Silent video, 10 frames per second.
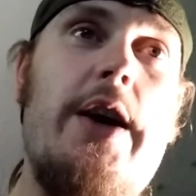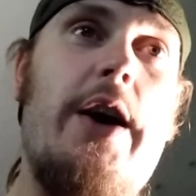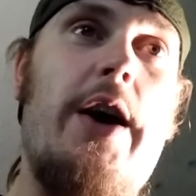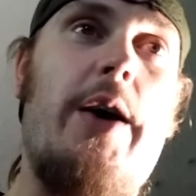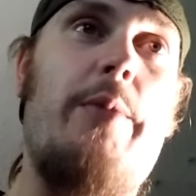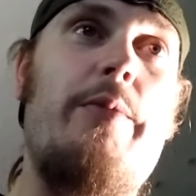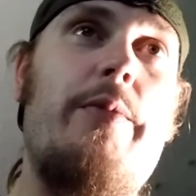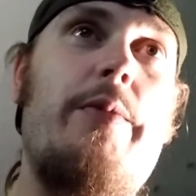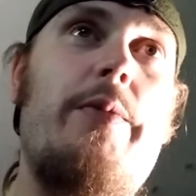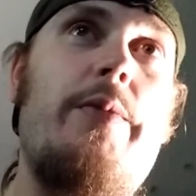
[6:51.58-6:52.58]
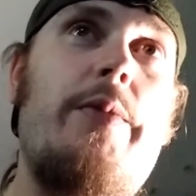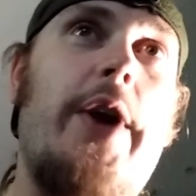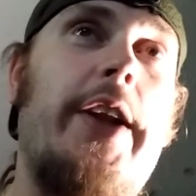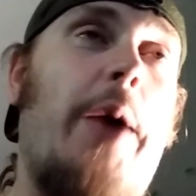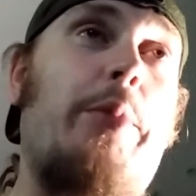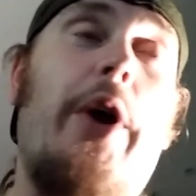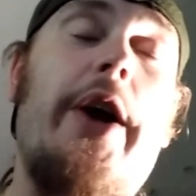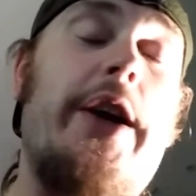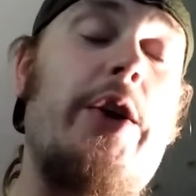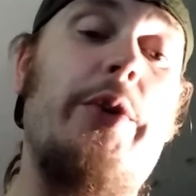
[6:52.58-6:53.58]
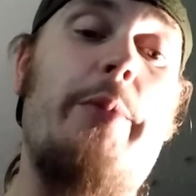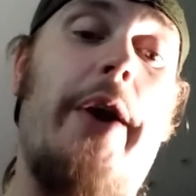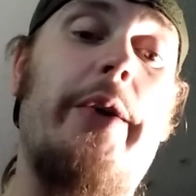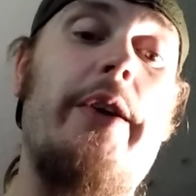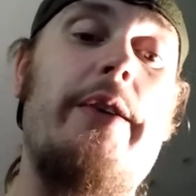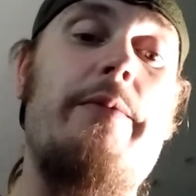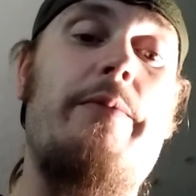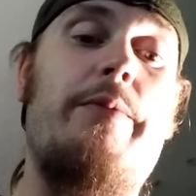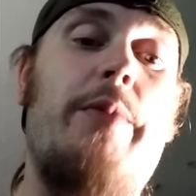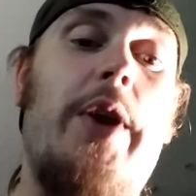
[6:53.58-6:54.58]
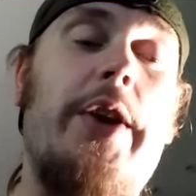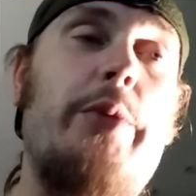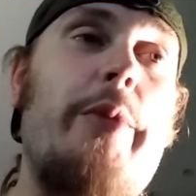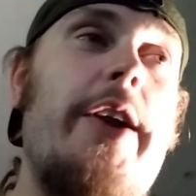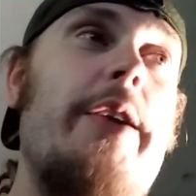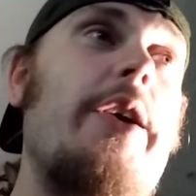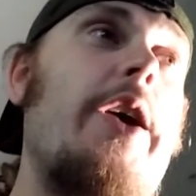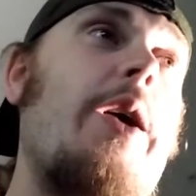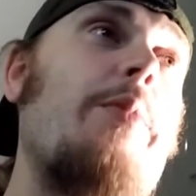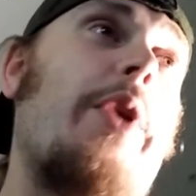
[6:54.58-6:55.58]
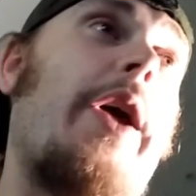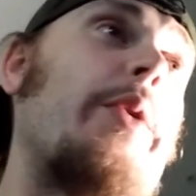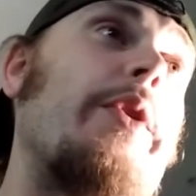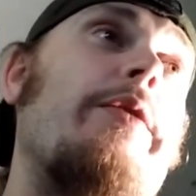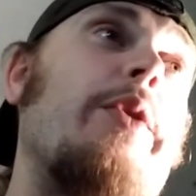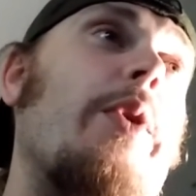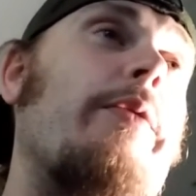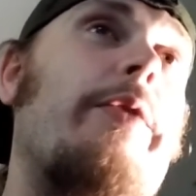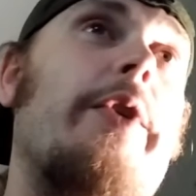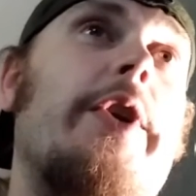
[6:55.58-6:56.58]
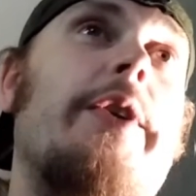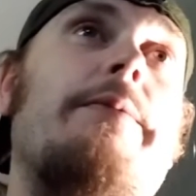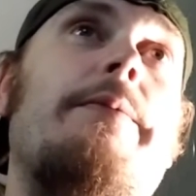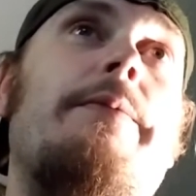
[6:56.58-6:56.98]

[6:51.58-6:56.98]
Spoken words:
and that probably killed the battery a little bit, but I only flew it for